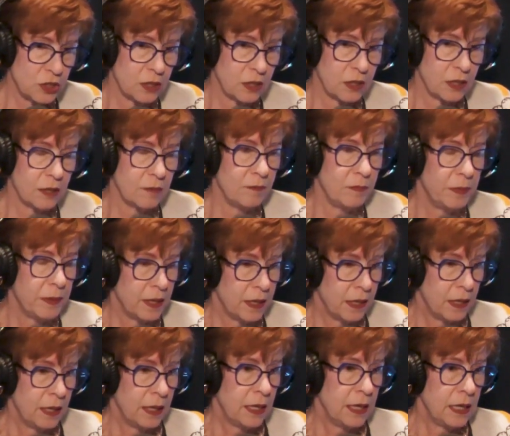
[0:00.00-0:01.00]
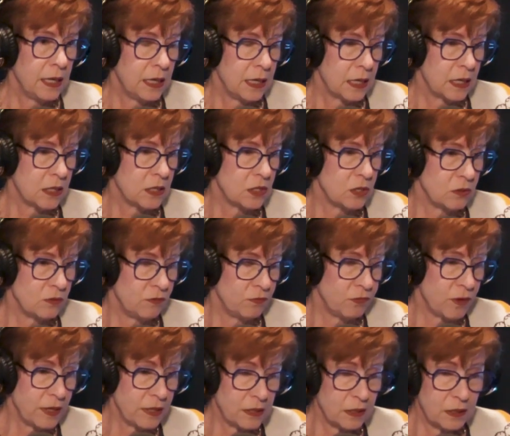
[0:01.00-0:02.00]
Um, and
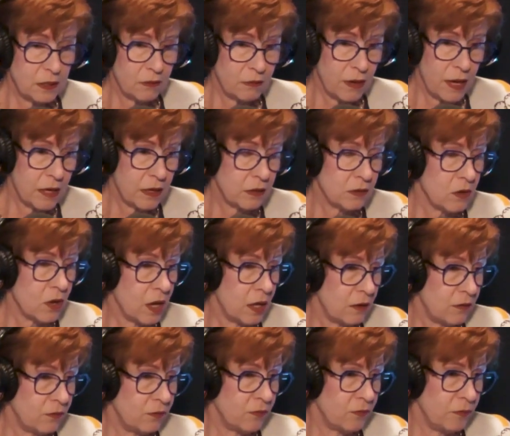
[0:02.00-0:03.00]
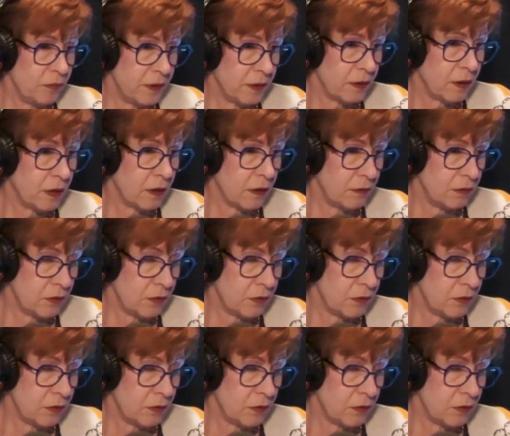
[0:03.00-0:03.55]
frankly, there aren't a lot of uh,